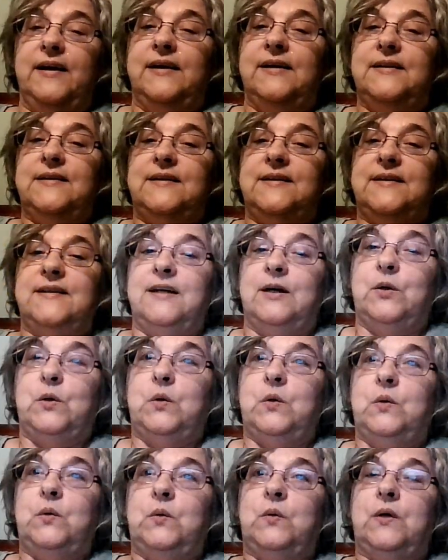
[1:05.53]

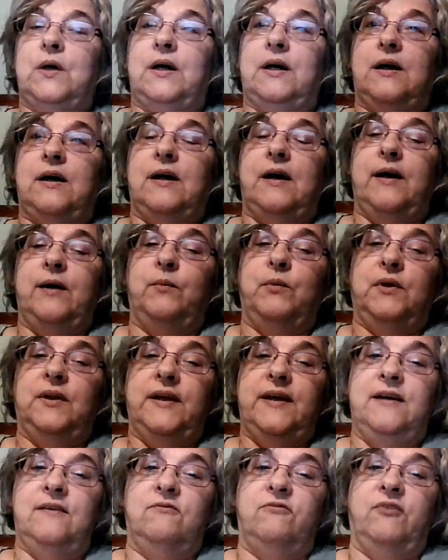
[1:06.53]
So I will
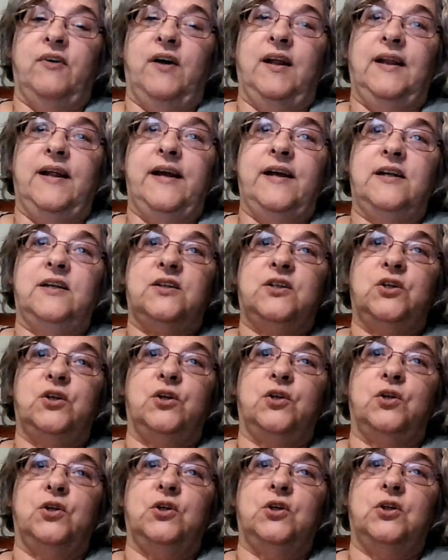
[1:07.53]
leave a link to
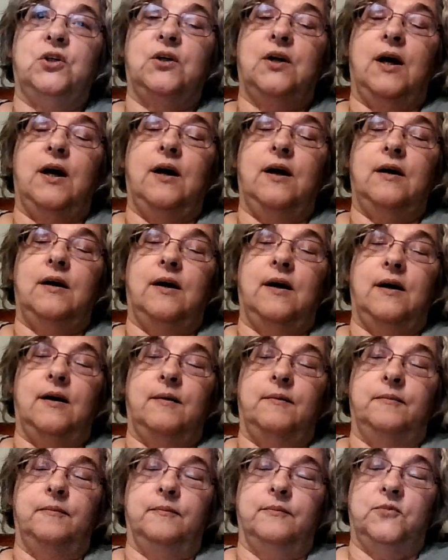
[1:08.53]
her
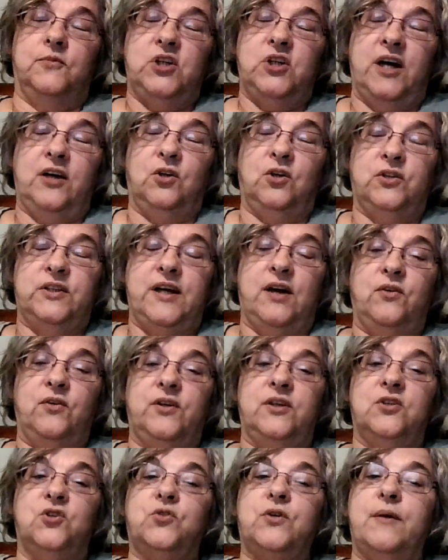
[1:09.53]
channel down in the
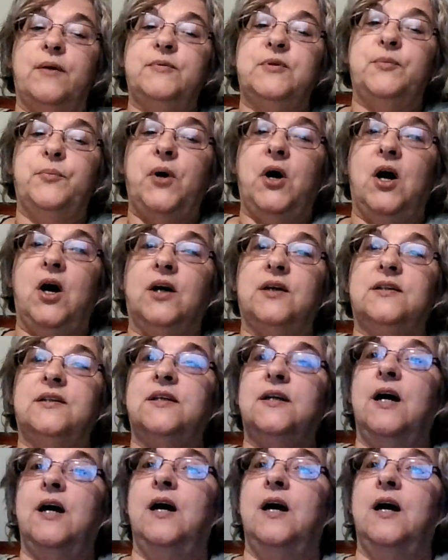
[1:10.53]
description box.